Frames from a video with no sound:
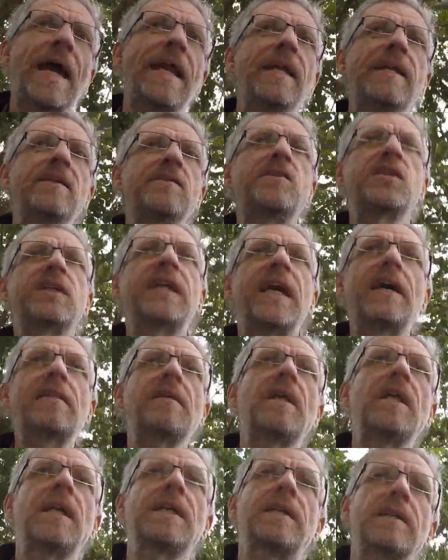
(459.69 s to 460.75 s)
edit it
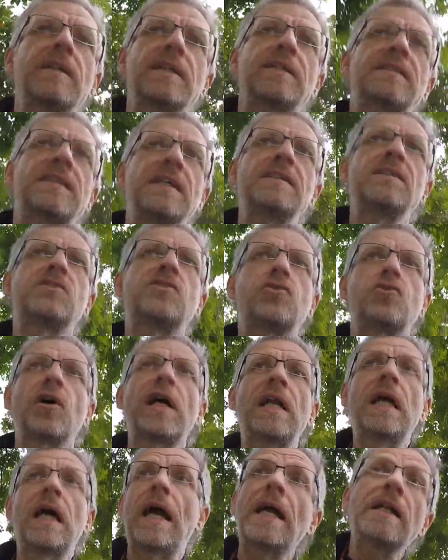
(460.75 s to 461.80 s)
together like an extended
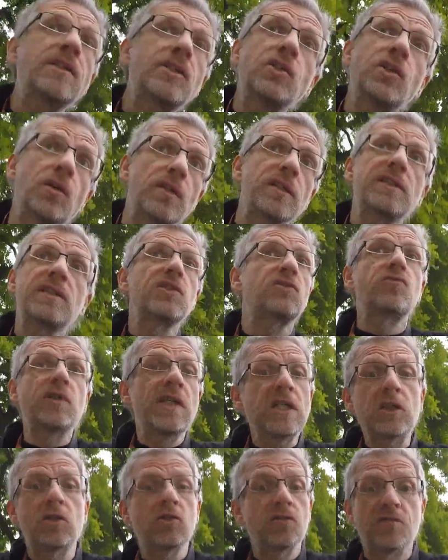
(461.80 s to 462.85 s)
trailer. And you know, this is
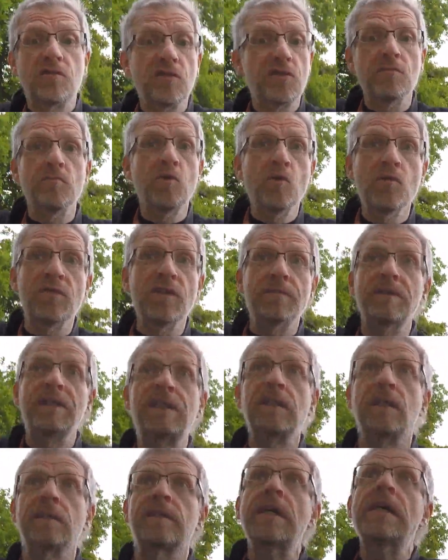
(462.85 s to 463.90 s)
really good for the movie
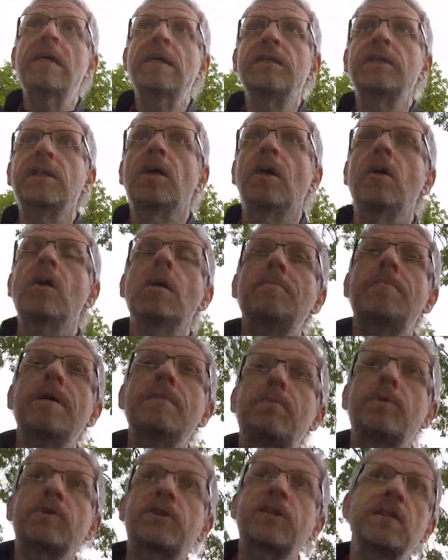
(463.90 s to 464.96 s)
because, you know,
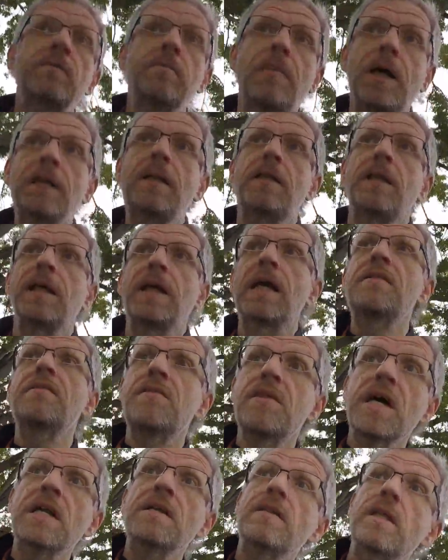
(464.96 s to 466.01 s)
people see my thing
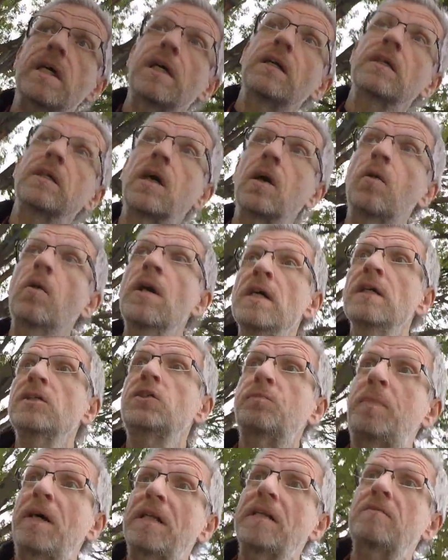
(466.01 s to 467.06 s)
and then they're going to go
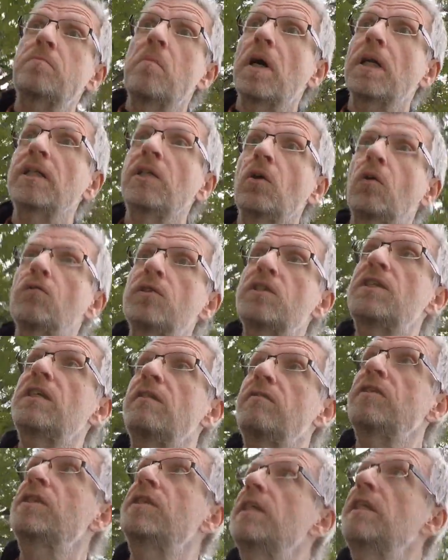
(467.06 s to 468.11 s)
spend money on the
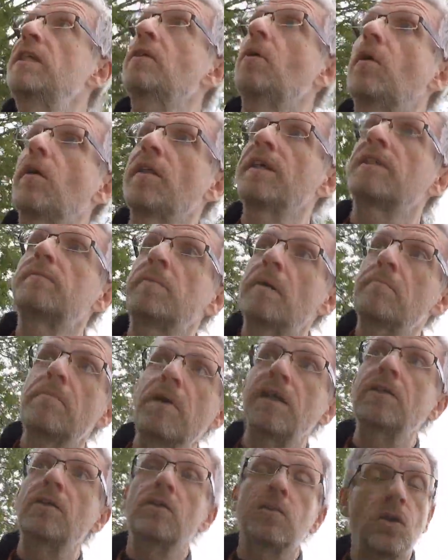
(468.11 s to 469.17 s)
DVD, or they spend
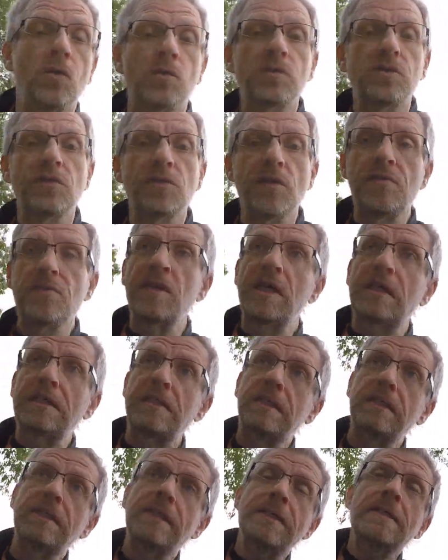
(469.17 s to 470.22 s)
money on going to the
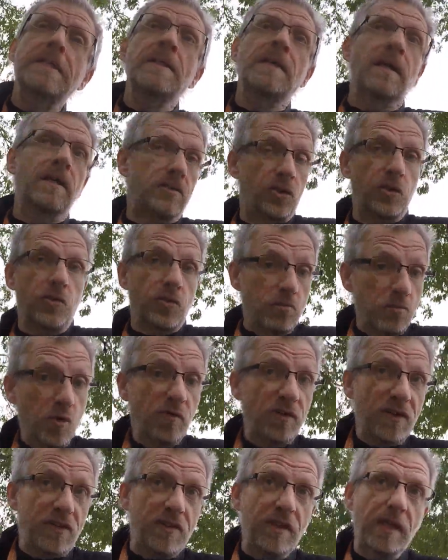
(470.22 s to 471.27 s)
theater, to the
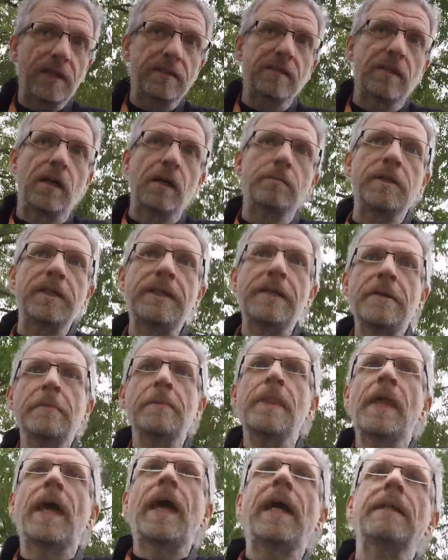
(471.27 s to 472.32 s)
movie theater, I mean.
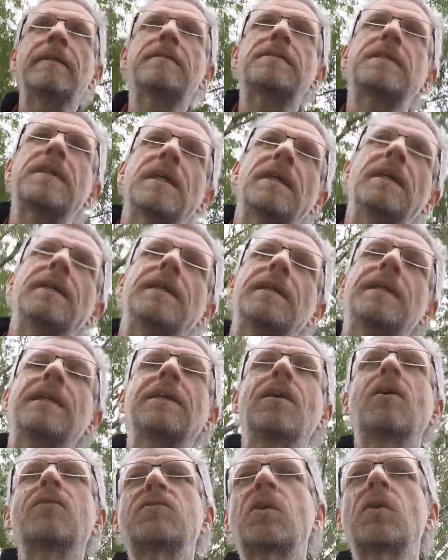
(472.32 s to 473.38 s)
And
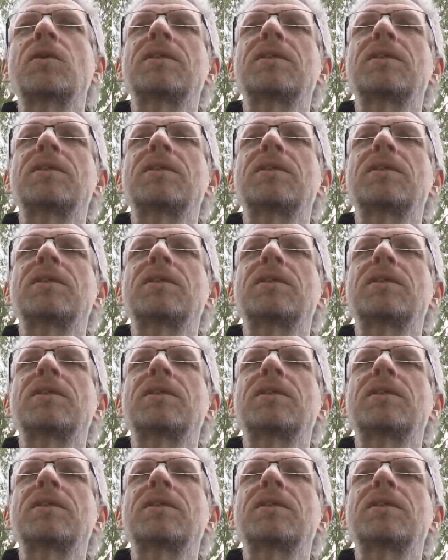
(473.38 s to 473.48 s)
of